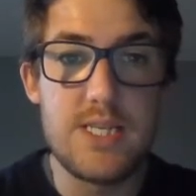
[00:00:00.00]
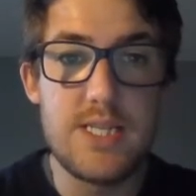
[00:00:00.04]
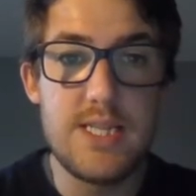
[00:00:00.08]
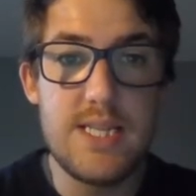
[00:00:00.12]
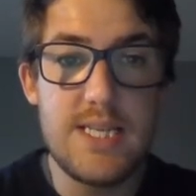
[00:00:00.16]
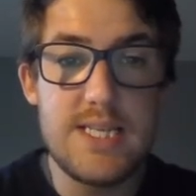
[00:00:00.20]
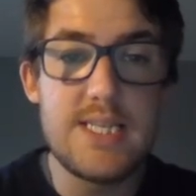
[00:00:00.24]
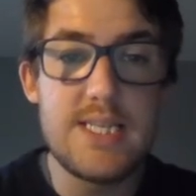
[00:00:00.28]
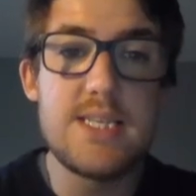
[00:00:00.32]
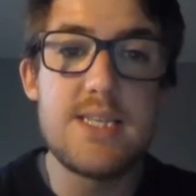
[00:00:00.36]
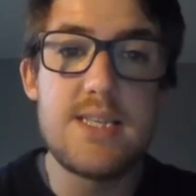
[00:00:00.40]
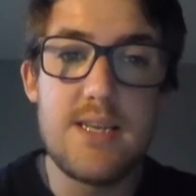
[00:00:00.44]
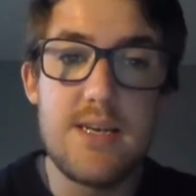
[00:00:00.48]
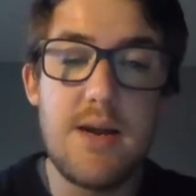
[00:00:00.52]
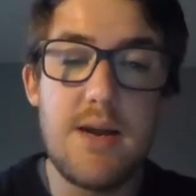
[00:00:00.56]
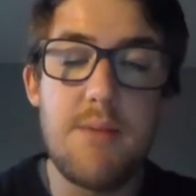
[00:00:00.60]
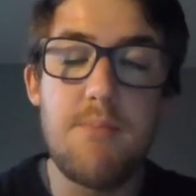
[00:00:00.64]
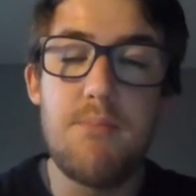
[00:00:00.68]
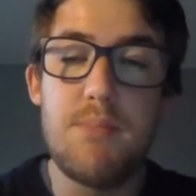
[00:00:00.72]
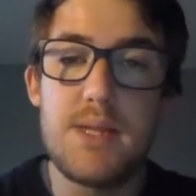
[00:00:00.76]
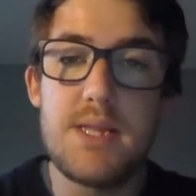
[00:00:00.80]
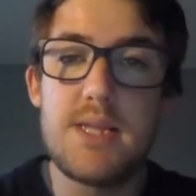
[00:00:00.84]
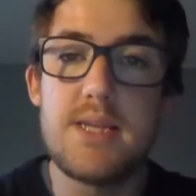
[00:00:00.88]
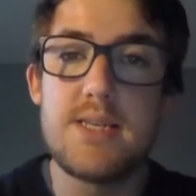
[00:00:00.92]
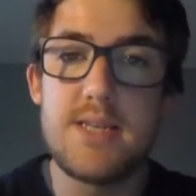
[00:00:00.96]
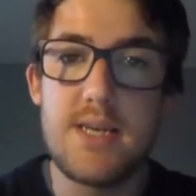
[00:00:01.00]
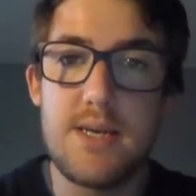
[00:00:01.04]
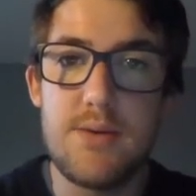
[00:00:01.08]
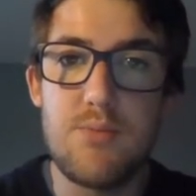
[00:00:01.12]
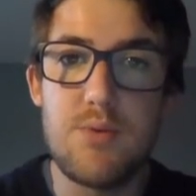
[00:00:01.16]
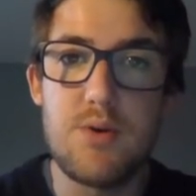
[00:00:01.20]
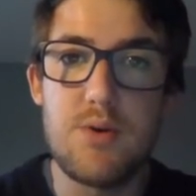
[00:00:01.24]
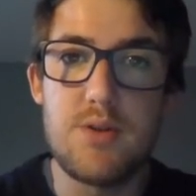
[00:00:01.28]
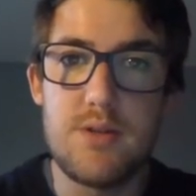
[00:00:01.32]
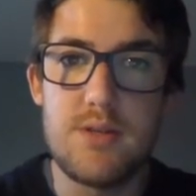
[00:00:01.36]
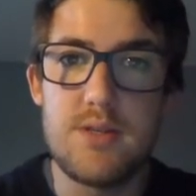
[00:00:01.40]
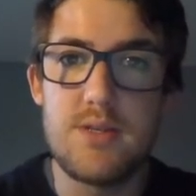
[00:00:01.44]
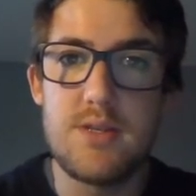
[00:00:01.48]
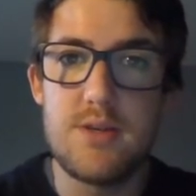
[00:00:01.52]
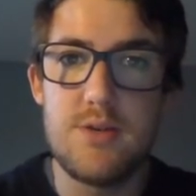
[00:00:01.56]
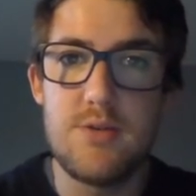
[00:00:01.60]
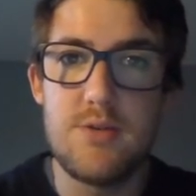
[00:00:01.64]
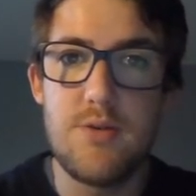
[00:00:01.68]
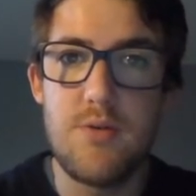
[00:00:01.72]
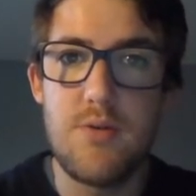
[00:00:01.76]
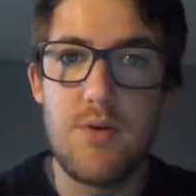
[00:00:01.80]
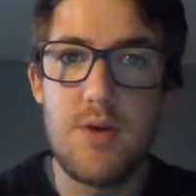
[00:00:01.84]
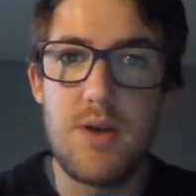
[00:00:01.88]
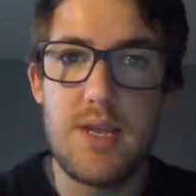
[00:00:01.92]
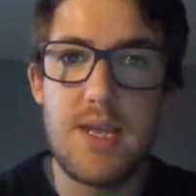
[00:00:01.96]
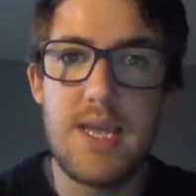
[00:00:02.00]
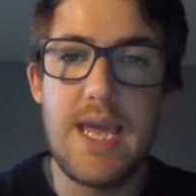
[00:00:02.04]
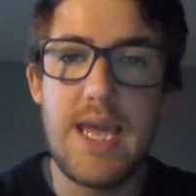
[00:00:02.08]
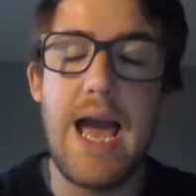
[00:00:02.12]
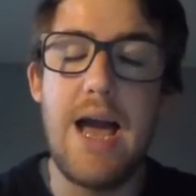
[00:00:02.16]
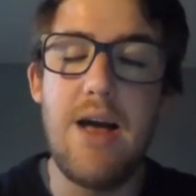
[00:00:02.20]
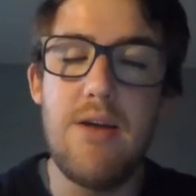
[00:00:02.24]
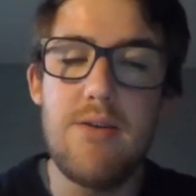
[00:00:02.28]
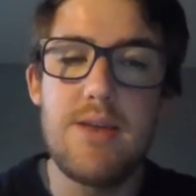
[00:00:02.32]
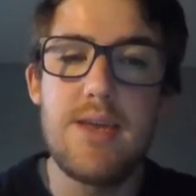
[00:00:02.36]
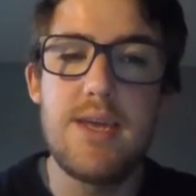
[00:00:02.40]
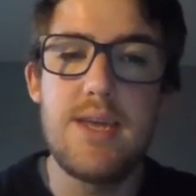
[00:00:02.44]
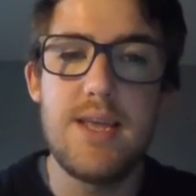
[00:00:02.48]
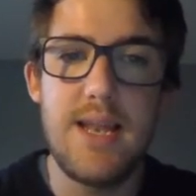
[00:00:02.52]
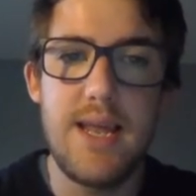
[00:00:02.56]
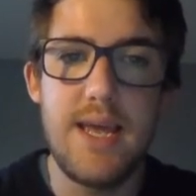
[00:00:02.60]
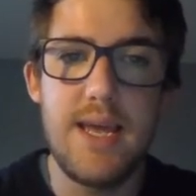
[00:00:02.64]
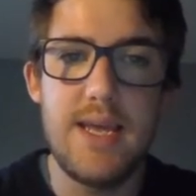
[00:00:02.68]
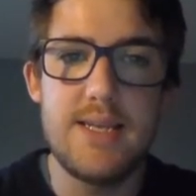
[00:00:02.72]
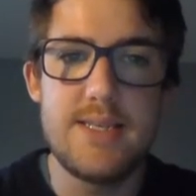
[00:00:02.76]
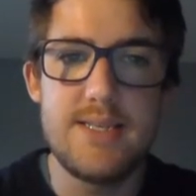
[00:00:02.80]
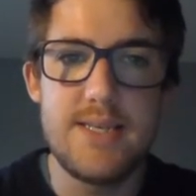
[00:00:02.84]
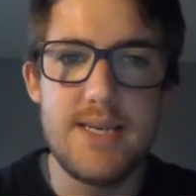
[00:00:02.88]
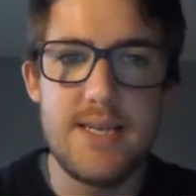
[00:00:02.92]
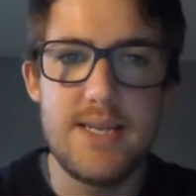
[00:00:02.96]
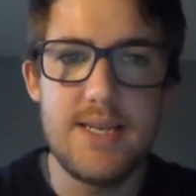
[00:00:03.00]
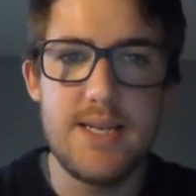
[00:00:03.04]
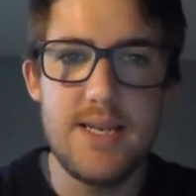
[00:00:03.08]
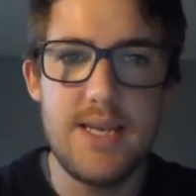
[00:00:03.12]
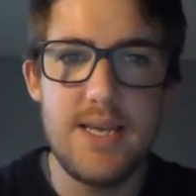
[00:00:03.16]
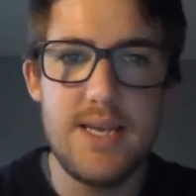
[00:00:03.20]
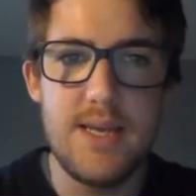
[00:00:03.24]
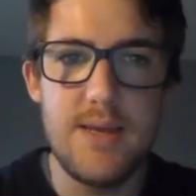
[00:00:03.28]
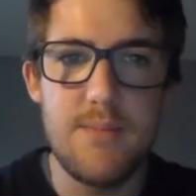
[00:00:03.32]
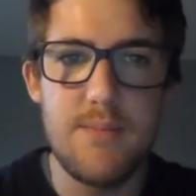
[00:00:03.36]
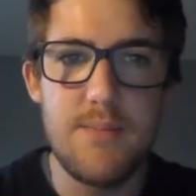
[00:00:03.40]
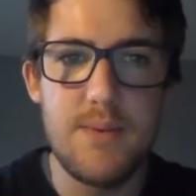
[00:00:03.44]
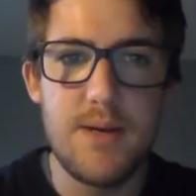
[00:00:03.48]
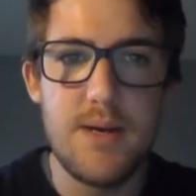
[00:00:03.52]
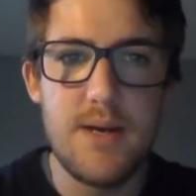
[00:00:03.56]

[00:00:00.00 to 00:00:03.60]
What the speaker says: and this is the number that I want to calculate in Leap.